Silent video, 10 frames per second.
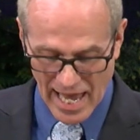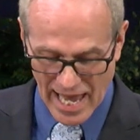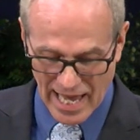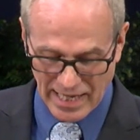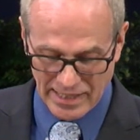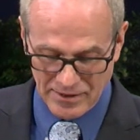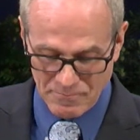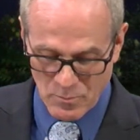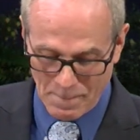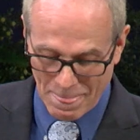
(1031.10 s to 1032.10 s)
And,
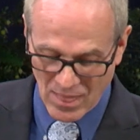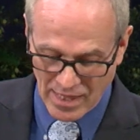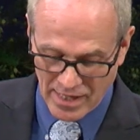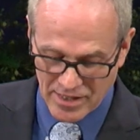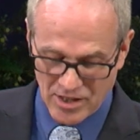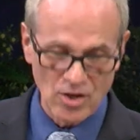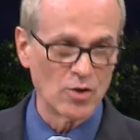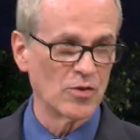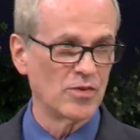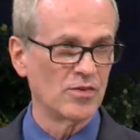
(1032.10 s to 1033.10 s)
you
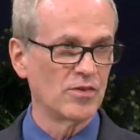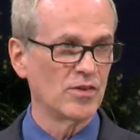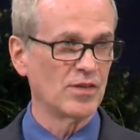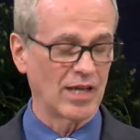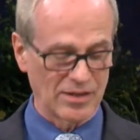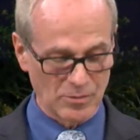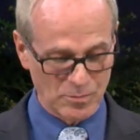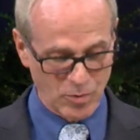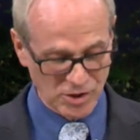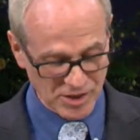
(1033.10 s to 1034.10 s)
know, the
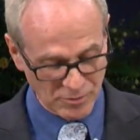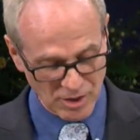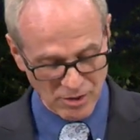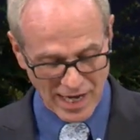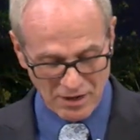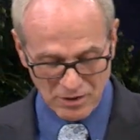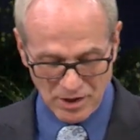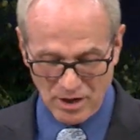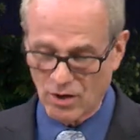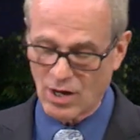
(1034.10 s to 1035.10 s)
person wrote, I don't
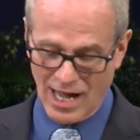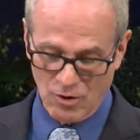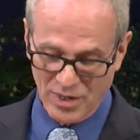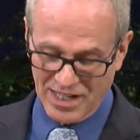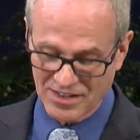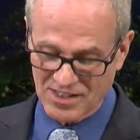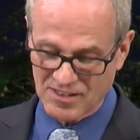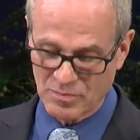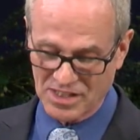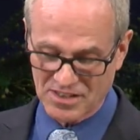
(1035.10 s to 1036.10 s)
know how we can
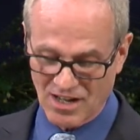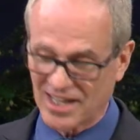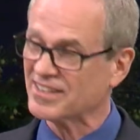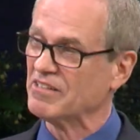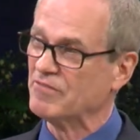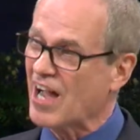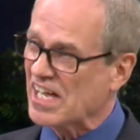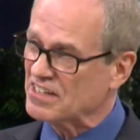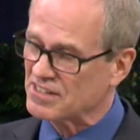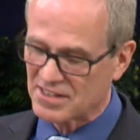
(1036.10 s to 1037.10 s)
dismiss God's
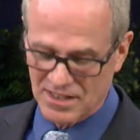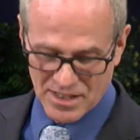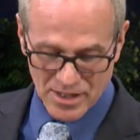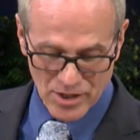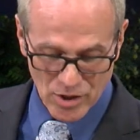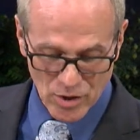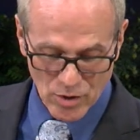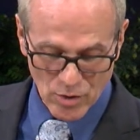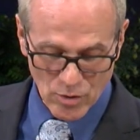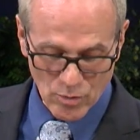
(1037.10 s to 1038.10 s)
advice
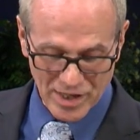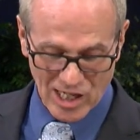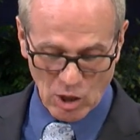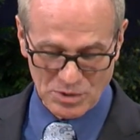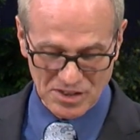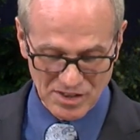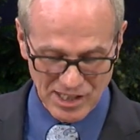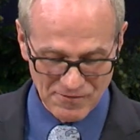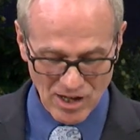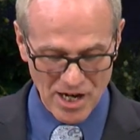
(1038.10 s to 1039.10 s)
when it helps us
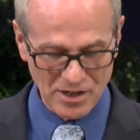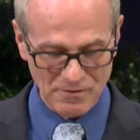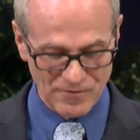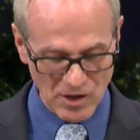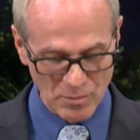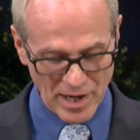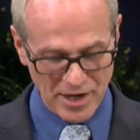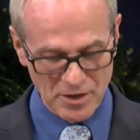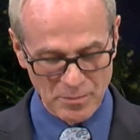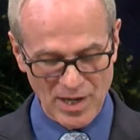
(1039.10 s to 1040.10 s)
live longer, feel
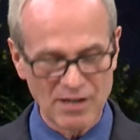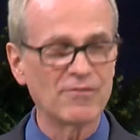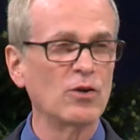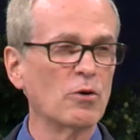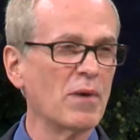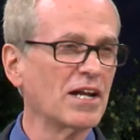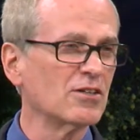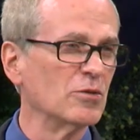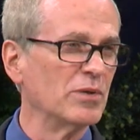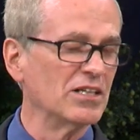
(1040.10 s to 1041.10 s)
better, and pay fewer
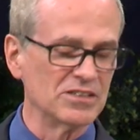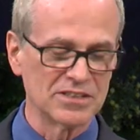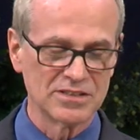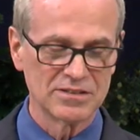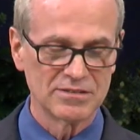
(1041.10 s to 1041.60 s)
medical bills.